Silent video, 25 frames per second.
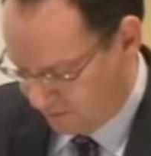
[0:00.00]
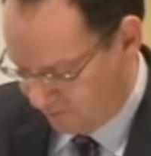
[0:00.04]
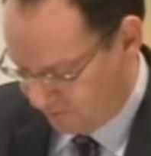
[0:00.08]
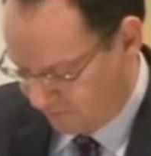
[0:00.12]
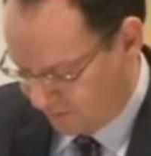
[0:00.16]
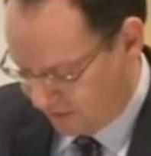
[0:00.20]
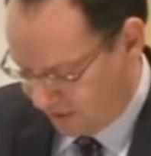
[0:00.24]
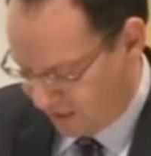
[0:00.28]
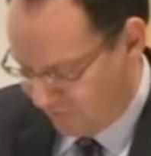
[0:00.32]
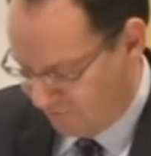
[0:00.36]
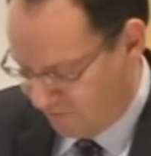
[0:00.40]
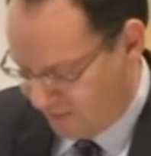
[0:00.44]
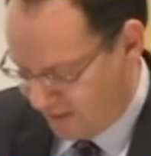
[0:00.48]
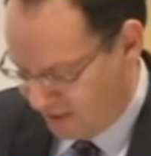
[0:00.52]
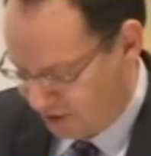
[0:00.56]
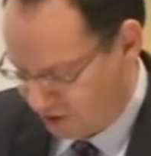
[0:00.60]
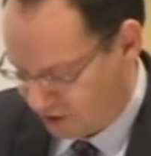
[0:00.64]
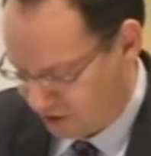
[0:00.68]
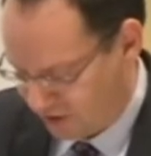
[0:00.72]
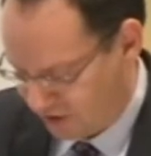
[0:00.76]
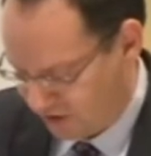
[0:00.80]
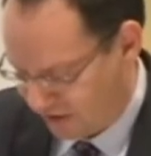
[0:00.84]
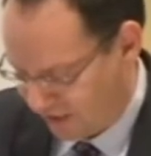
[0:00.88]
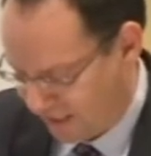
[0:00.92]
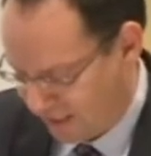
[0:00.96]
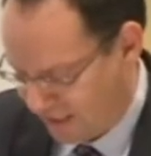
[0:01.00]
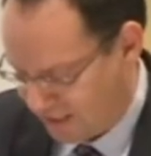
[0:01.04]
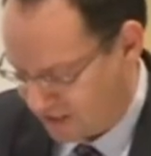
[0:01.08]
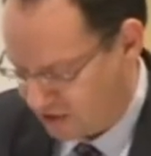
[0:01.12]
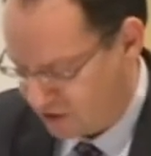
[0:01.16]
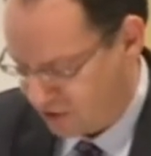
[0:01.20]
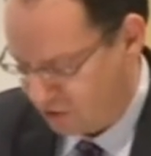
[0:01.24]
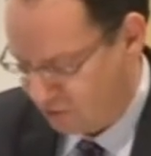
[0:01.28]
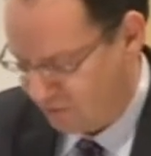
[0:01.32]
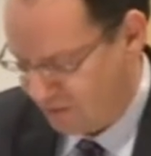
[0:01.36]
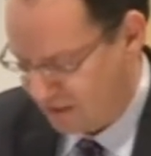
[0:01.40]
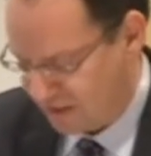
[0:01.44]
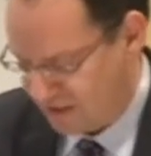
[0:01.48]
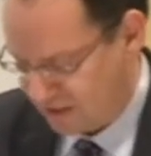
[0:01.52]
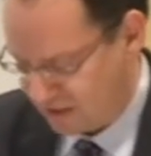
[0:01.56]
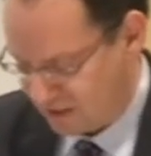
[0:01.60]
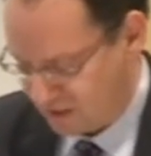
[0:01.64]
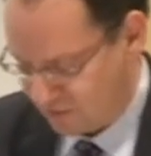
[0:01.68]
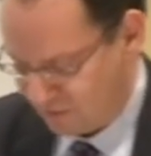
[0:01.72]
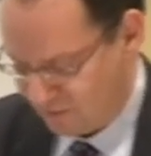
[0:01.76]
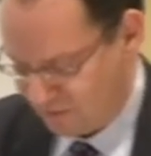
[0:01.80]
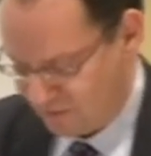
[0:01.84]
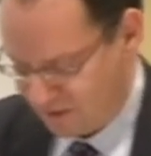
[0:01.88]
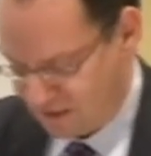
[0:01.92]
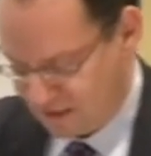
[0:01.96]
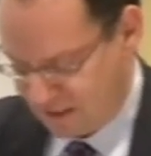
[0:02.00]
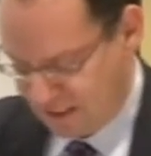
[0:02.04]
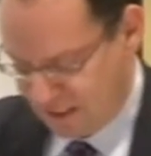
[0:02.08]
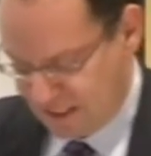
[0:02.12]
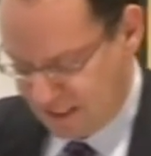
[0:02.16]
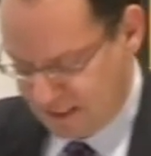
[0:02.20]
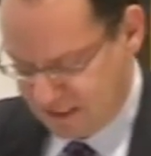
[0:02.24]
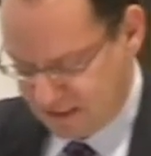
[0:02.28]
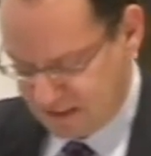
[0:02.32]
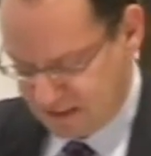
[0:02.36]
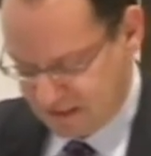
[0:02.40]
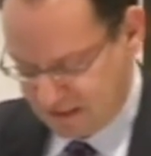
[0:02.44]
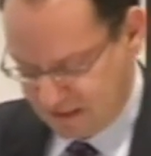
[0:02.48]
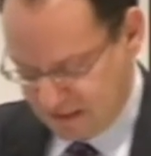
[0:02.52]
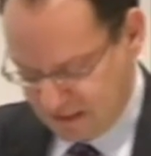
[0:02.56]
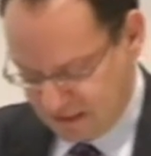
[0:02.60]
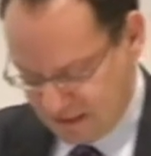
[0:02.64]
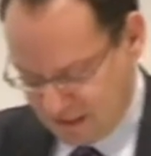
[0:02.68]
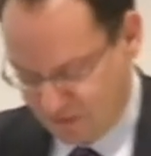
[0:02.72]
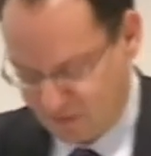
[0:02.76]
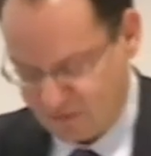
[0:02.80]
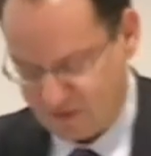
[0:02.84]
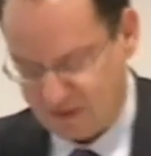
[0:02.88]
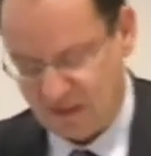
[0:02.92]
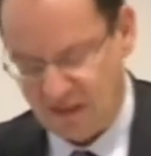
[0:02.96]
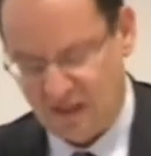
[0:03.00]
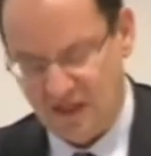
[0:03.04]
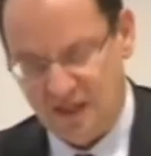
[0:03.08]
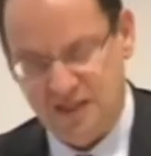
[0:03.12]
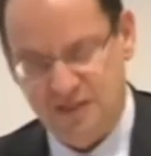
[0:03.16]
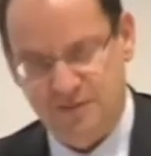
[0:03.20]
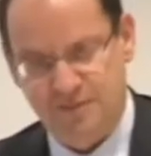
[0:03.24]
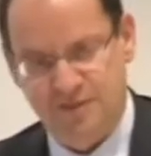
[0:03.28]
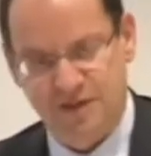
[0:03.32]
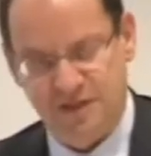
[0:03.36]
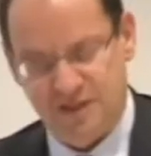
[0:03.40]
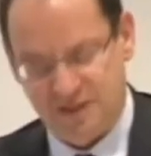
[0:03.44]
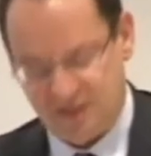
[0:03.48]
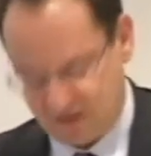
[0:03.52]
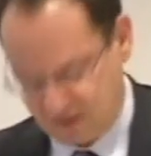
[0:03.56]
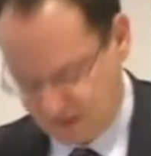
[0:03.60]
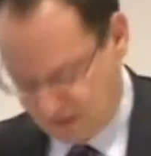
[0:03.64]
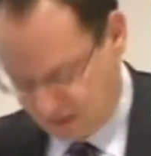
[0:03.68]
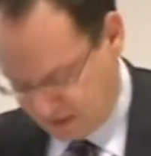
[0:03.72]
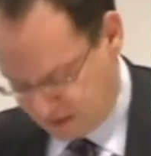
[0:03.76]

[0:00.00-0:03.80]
I've mentioned that I had 2 meetings with Mr. Haynes. He was the last person that I